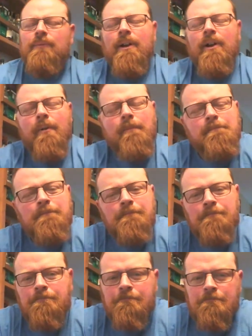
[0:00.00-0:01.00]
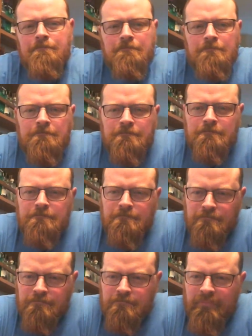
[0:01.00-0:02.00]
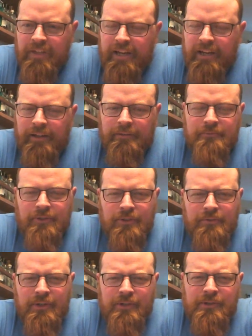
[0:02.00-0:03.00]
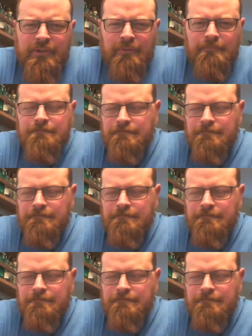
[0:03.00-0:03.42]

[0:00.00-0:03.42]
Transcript: Well, yeah, good question.